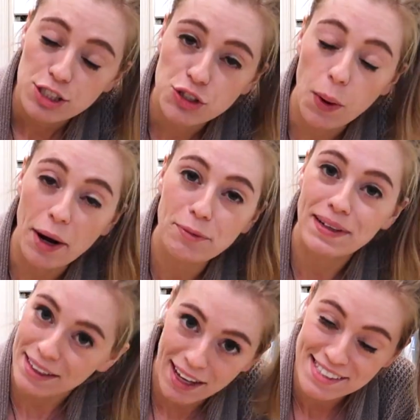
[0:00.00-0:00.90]
So I
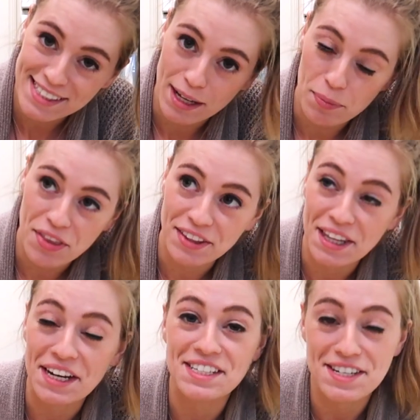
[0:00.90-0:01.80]
realized something
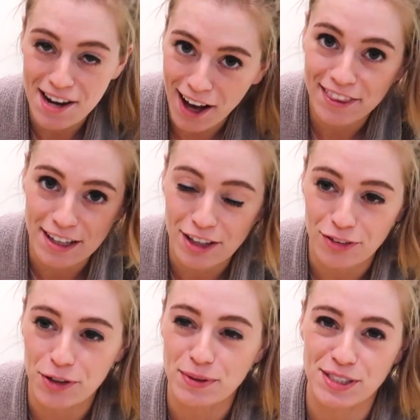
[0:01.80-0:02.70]
that I did not think
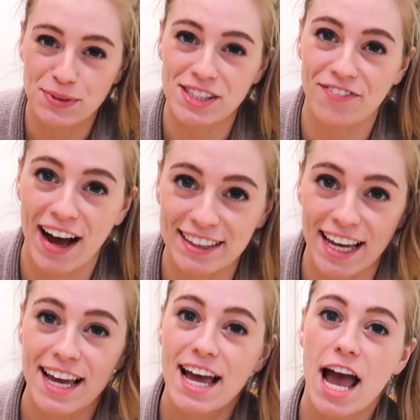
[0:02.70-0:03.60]
through, which was the fact
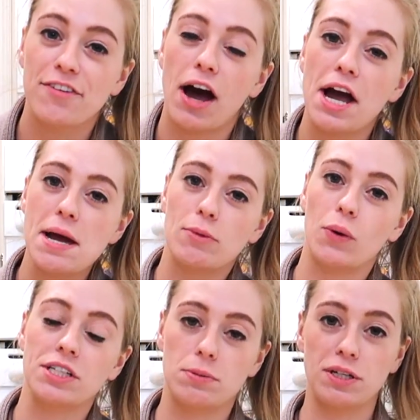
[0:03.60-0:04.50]
that if I am
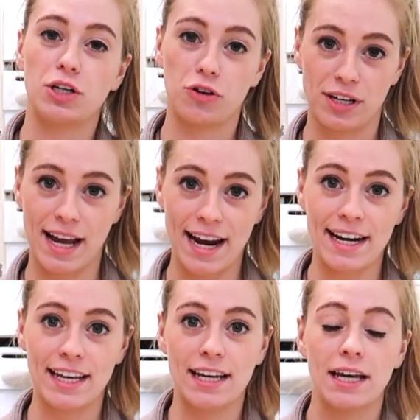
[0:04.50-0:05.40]
going to be
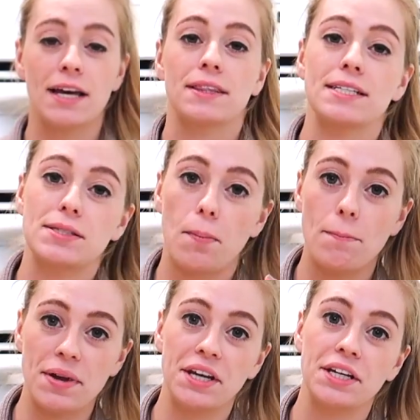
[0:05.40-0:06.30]
creating these
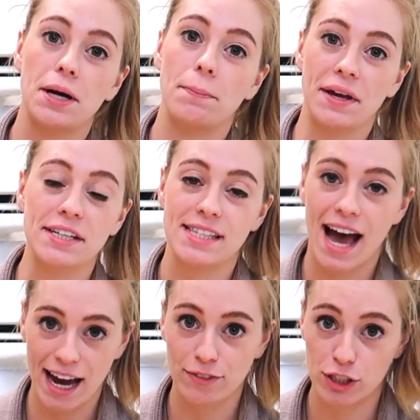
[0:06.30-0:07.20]
media-based
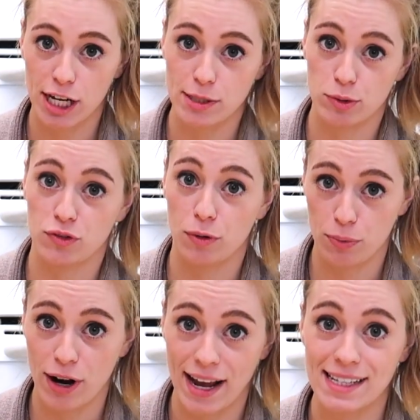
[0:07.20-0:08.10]
advertisements for
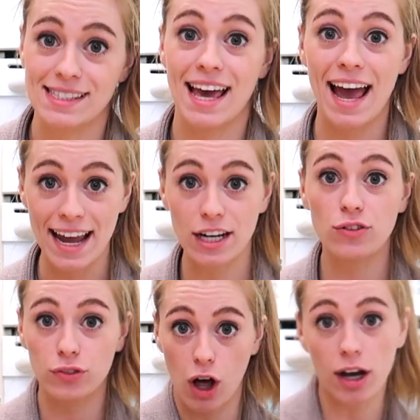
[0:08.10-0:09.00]
brands
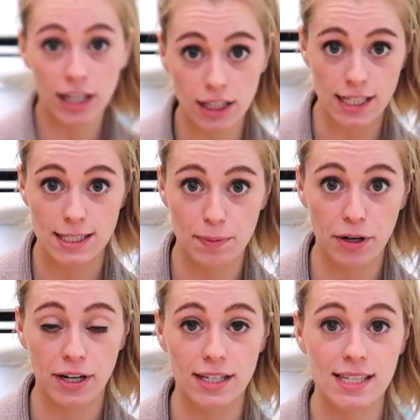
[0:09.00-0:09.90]
and vlogging the
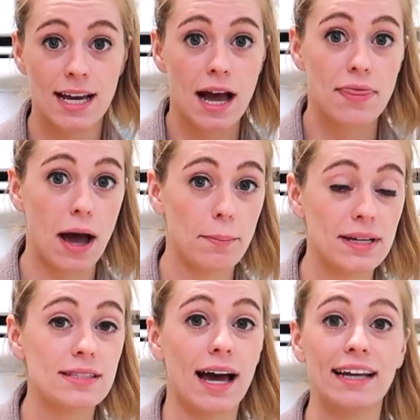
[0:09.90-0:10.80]
experience, that
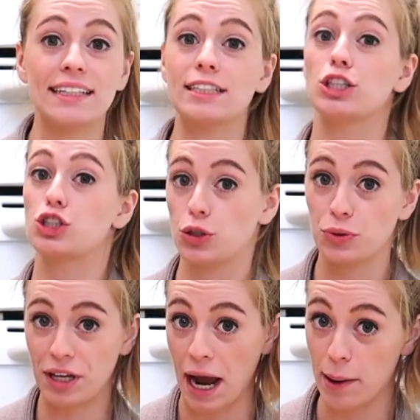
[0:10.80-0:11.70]
means I need
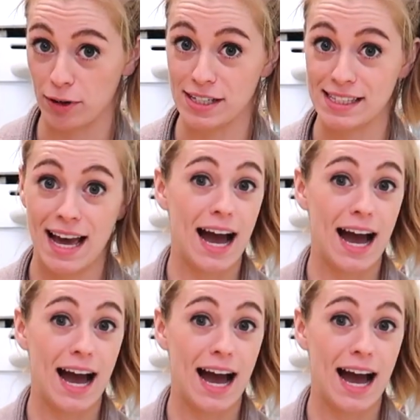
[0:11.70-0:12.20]
2 cameras.